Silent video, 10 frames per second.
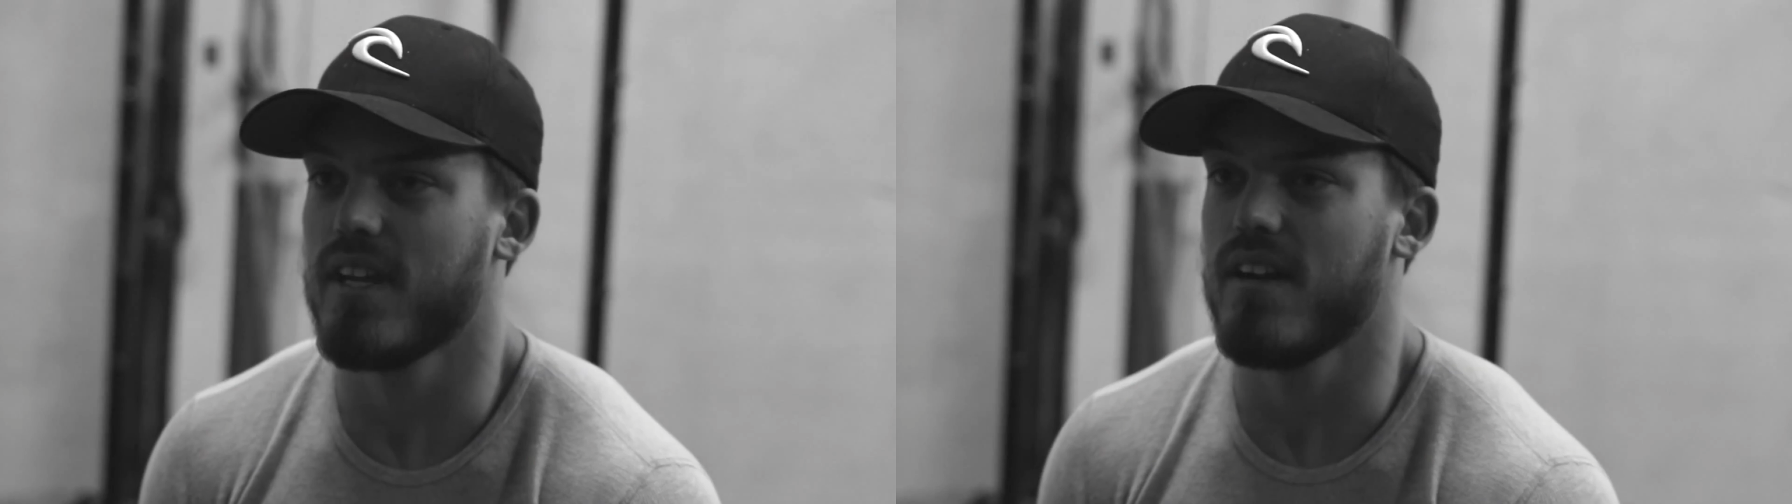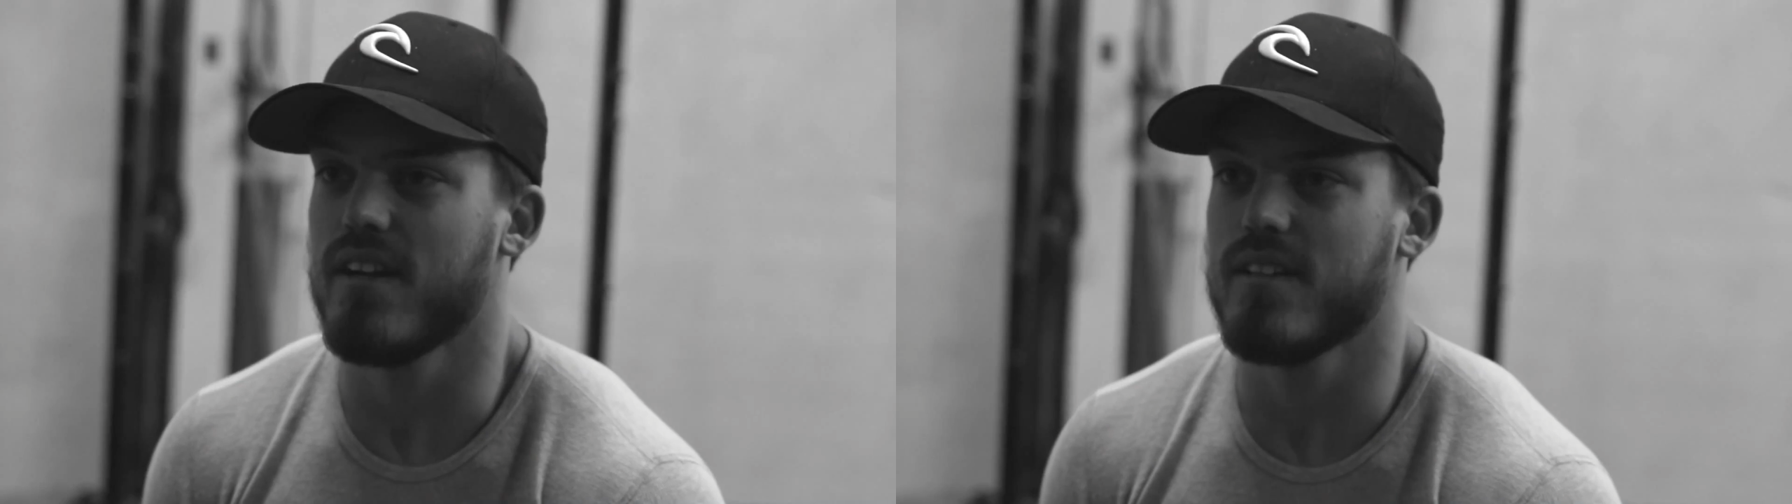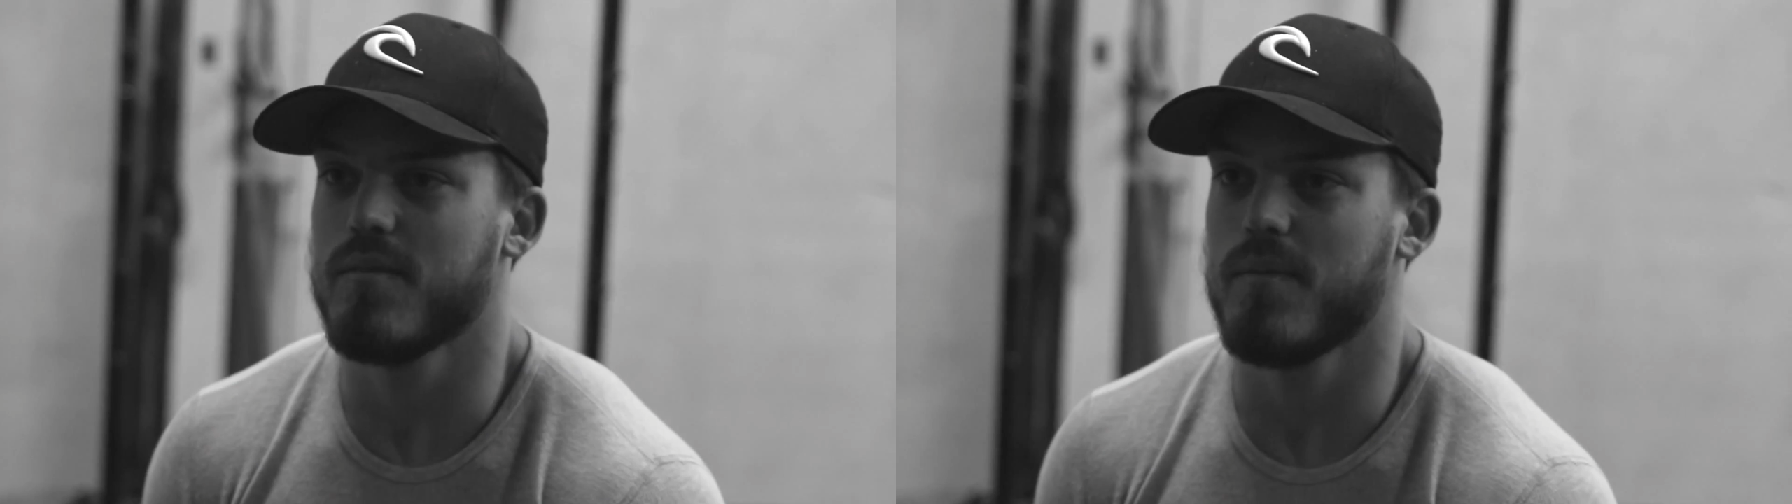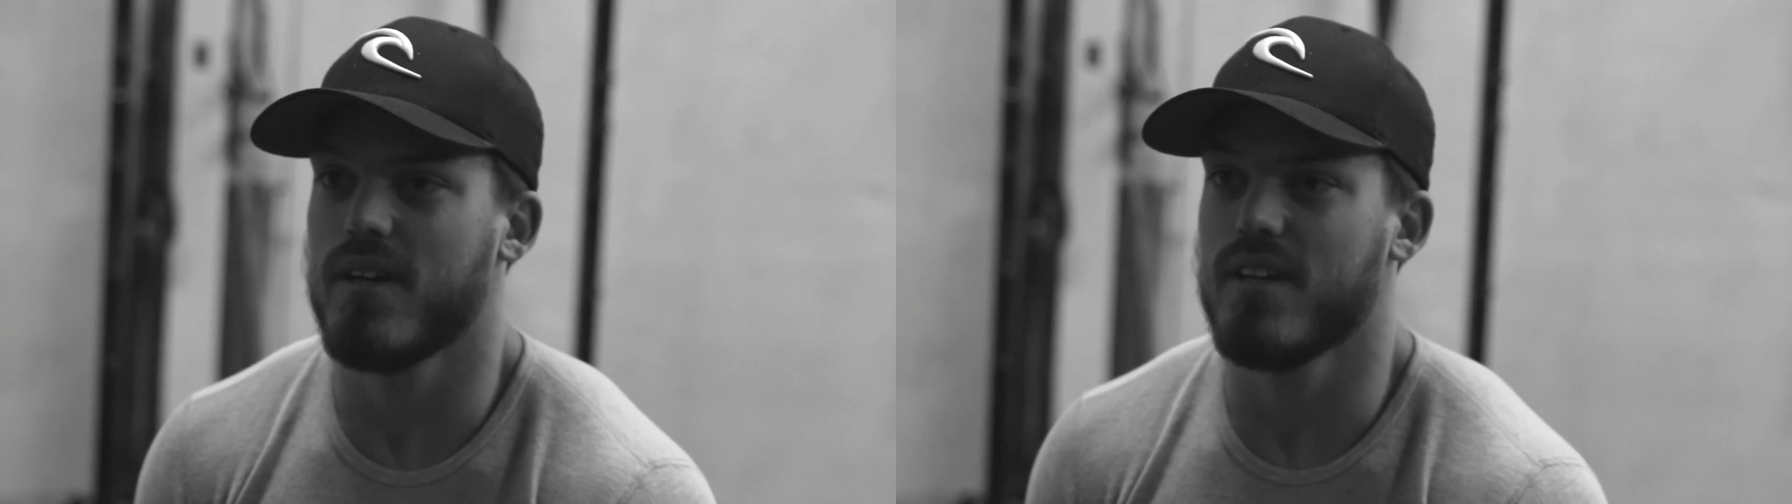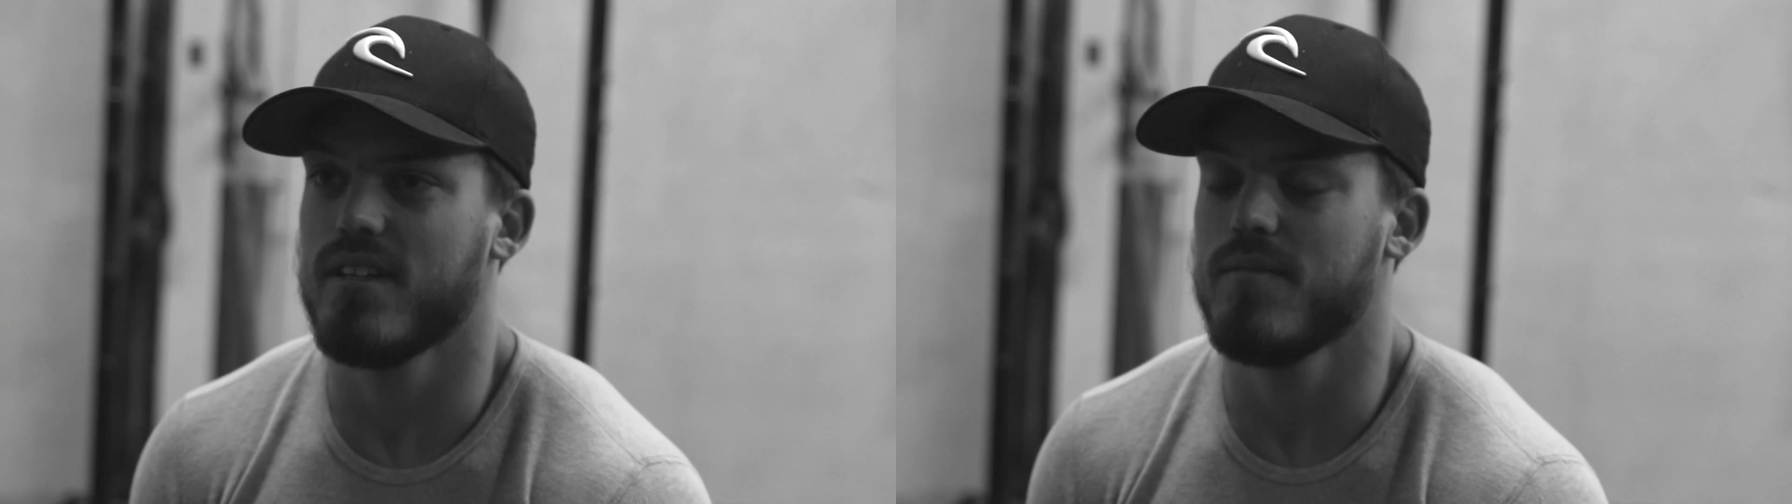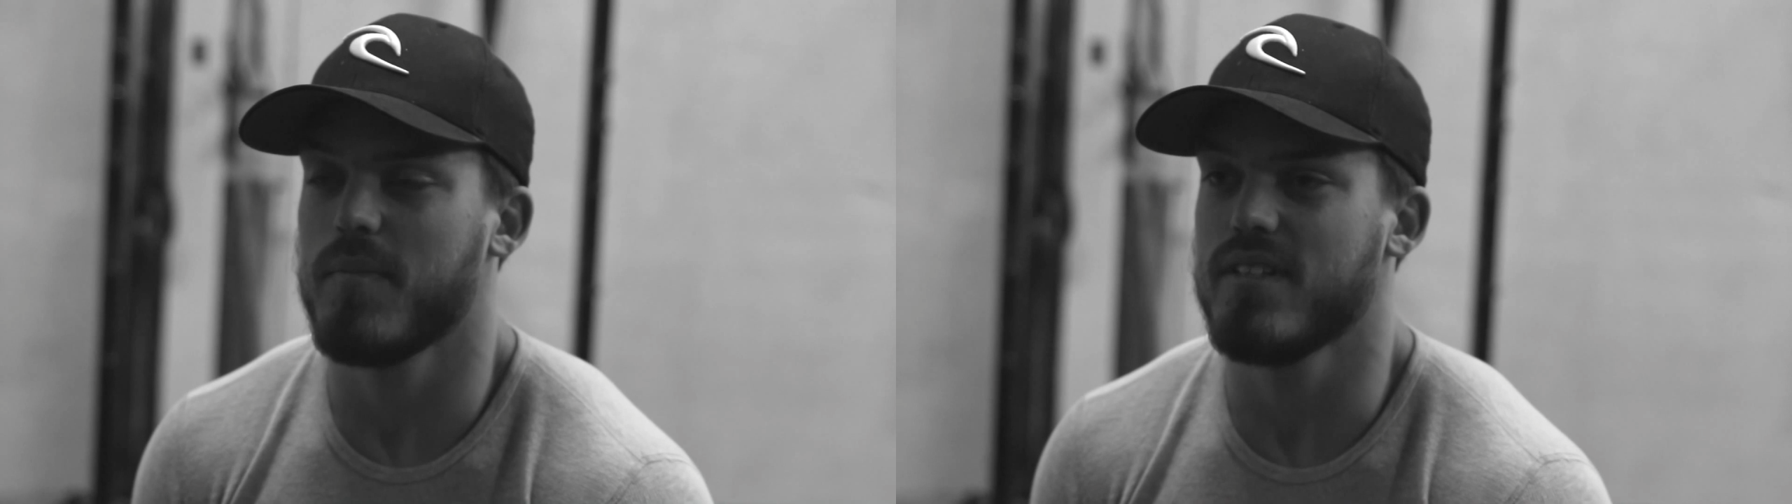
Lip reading: to carry into my